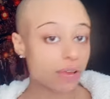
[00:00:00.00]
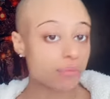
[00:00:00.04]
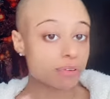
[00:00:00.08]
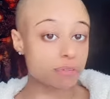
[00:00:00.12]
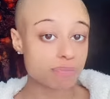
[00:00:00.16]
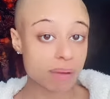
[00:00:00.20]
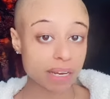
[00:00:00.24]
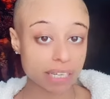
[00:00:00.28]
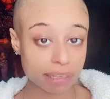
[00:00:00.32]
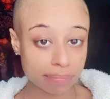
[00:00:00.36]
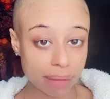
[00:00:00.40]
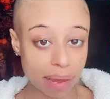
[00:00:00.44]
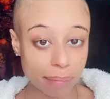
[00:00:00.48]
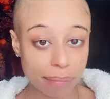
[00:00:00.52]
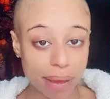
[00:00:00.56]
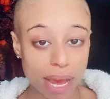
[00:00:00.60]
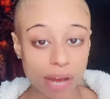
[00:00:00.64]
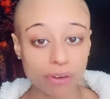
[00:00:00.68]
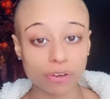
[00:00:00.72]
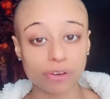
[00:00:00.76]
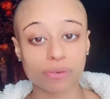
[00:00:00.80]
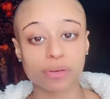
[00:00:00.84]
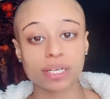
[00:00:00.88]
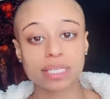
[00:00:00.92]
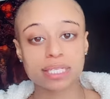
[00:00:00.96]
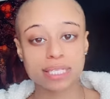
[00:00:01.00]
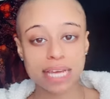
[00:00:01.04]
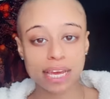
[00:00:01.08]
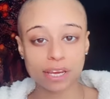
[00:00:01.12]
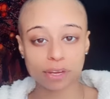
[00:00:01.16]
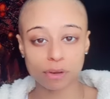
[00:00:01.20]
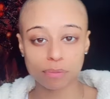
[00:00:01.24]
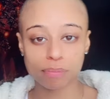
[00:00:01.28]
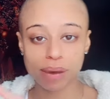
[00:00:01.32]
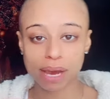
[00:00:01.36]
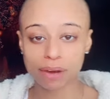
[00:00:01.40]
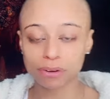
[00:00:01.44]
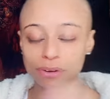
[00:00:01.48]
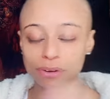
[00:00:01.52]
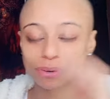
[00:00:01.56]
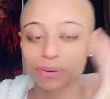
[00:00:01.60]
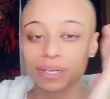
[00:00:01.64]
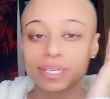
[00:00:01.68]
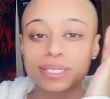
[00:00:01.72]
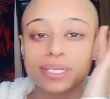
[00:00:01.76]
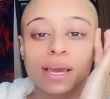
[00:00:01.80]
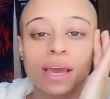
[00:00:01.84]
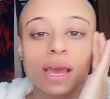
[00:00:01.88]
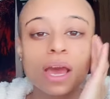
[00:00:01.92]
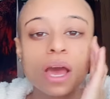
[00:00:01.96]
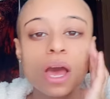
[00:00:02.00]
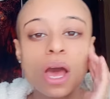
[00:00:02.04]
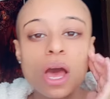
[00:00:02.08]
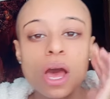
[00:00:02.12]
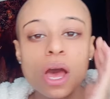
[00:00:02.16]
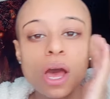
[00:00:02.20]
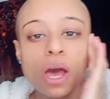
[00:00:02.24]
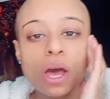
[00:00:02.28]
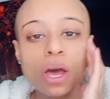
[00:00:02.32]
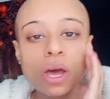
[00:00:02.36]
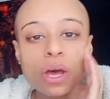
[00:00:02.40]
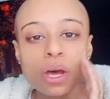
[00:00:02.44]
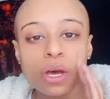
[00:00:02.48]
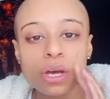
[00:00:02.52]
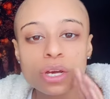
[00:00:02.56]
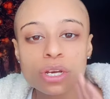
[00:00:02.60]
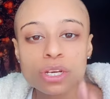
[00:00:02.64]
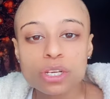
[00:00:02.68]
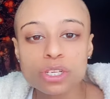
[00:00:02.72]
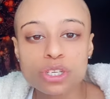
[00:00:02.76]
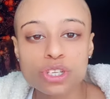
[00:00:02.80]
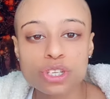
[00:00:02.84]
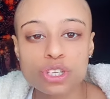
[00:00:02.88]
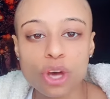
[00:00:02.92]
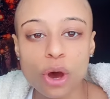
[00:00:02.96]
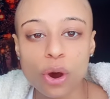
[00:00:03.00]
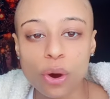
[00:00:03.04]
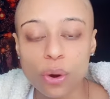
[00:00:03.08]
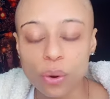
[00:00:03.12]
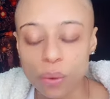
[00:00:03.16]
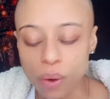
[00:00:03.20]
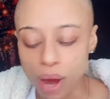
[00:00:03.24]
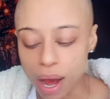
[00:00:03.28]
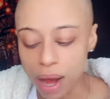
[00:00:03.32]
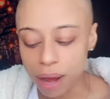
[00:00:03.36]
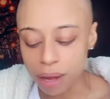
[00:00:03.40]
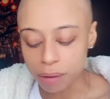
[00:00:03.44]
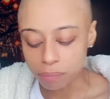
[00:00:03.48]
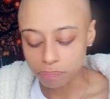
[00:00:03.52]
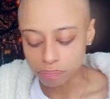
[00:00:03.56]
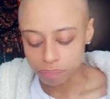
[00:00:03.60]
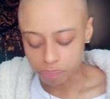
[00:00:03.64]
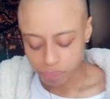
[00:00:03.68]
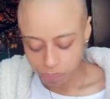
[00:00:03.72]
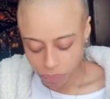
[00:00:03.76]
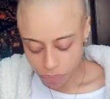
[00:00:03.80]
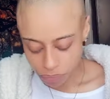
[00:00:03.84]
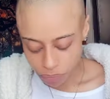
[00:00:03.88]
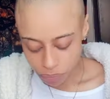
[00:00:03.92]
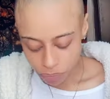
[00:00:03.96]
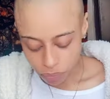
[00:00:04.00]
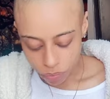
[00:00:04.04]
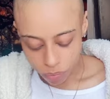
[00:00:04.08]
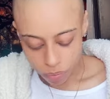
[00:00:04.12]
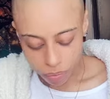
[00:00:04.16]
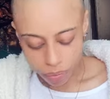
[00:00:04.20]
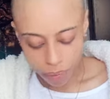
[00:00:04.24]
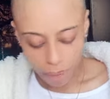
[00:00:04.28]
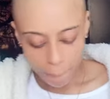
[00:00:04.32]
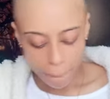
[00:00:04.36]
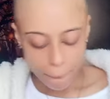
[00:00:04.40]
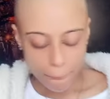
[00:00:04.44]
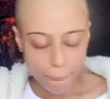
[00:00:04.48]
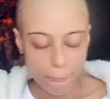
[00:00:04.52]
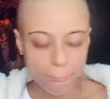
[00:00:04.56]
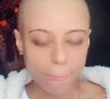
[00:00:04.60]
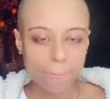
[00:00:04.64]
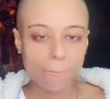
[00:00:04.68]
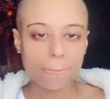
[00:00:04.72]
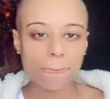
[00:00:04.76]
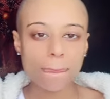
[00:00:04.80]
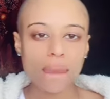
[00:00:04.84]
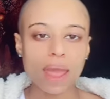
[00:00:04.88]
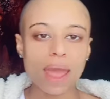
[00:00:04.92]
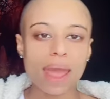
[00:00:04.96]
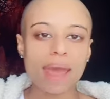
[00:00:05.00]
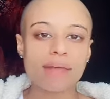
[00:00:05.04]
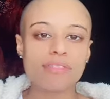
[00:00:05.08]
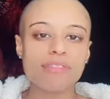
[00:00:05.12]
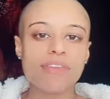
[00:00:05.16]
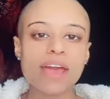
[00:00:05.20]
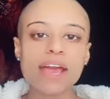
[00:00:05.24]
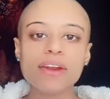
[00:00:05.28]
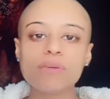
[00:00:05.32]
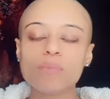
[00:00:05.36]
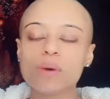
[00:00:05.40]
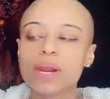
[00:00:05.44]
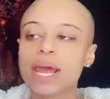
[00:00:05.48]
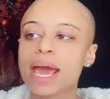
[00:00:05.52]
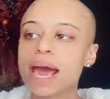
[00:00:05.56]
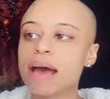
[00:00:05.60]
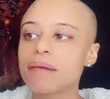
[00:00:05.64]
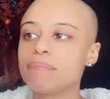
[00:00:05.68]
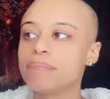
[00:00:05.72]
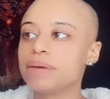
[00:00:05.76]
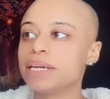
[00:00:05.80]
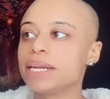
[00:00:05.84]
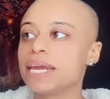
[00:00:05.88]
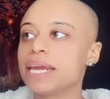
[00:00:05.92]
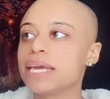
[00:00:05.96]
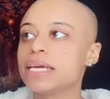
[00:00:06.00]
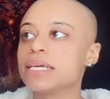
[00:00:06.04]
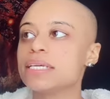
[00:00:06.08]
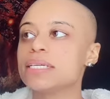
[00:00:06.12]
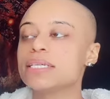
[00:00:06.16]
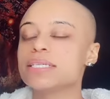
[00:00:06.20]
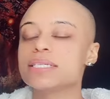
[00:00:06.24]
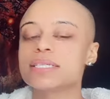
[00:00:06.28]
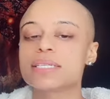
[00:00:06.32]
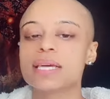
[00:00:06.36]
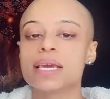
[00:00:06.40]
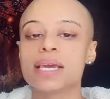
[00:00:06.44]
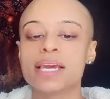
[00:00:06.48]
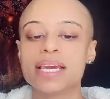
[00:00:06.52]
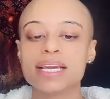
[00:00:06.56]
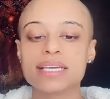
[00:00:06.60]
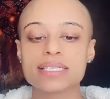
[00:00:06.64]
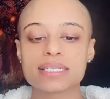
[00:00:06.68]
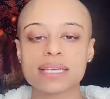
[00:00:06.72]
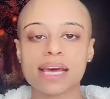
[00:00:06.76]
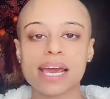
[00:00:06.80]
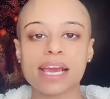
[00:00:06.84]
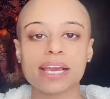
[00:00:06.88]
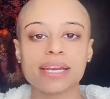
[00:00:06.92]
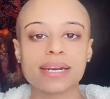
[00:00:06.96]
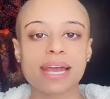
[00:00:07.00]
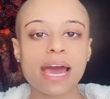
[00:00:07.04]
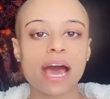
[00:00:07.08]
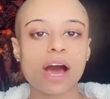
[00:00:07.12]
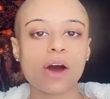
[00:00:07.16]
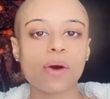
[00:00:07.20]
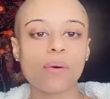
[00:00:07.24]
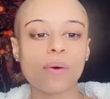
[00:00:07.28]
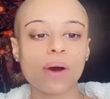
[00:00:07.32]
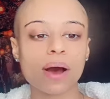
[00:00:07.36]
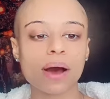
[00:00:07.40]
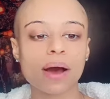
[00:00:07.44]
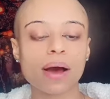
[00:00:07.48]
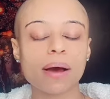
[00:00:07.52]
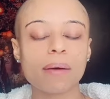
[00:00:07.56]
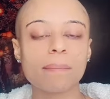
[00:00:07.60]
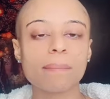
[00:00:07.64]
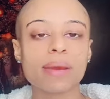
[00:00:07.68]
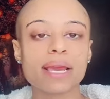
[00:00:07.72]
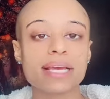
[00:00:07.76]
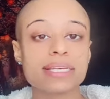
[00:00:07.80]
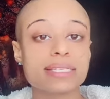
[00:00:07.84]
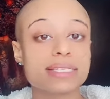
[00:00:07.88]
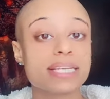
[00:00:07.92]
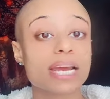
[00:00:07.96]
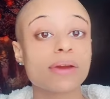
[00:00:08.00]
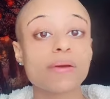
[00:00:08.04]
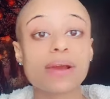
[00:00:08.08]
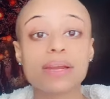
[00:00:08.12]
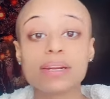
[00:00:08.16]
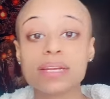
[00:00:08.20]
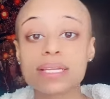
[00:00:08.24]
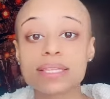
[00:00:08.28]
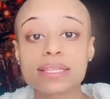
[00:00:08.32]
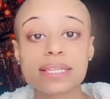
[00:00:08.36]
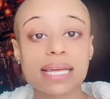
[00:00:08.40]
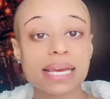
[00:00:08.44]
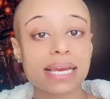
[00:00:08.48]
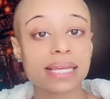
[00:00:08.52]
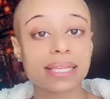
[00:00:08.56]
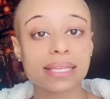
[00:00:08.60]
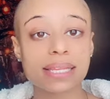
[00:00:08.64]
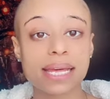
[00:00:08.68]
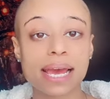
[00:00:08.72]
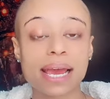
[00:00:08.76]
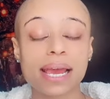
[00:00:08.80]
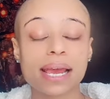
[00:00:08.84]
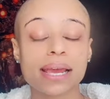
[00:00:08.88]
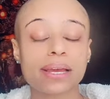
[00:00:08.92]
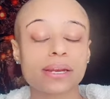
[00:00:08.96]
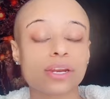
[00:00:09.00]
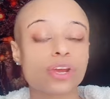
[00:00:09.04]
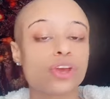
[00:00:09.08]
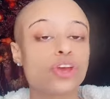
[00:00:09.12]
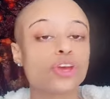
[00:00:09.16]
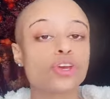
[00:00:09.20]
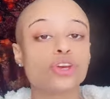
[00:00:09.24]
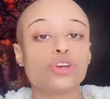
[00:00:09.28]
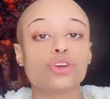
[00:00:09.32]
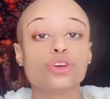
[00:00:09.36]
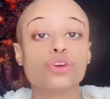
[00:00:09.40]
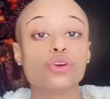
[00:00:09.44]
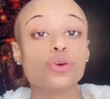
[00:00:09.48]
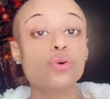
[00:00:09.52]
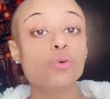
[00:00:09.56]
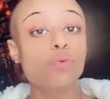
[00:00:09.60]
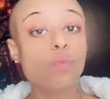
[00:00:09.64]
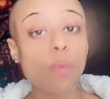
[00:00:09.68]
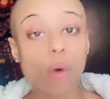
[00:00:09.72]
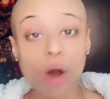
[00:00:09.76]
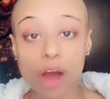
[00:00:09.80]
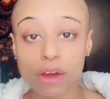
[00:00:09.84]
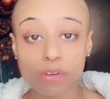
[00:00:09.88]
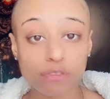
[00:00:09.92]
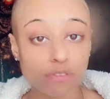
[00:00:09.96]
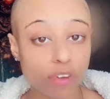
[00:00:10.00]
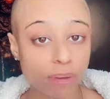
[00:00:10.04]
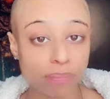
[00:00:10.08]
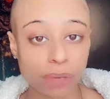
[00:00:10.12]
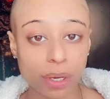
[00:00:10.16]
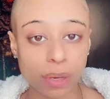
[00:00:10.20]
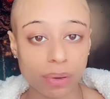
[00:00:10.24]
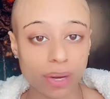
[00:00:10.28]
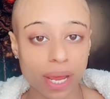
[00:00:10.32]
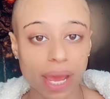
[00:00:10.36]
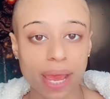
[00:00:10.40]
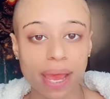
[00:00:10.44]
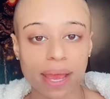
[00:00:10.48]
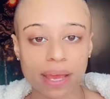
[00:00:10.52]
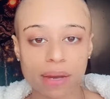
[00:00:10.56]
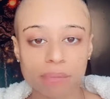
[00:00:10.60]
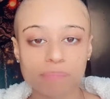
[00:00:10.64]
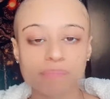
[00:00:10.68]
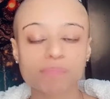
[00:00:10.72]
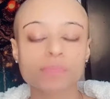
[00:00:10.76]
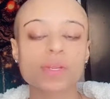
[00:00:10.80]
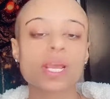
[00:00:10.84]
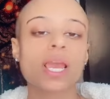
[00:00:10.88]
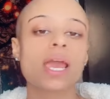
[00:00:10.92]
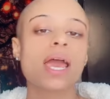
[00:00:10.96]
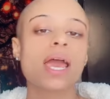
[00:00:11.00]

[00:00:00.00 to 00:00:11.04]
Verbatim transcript: he respected my boundaries thank you boundaries so um and then what happened is he's like now um is there anything that you want from your dad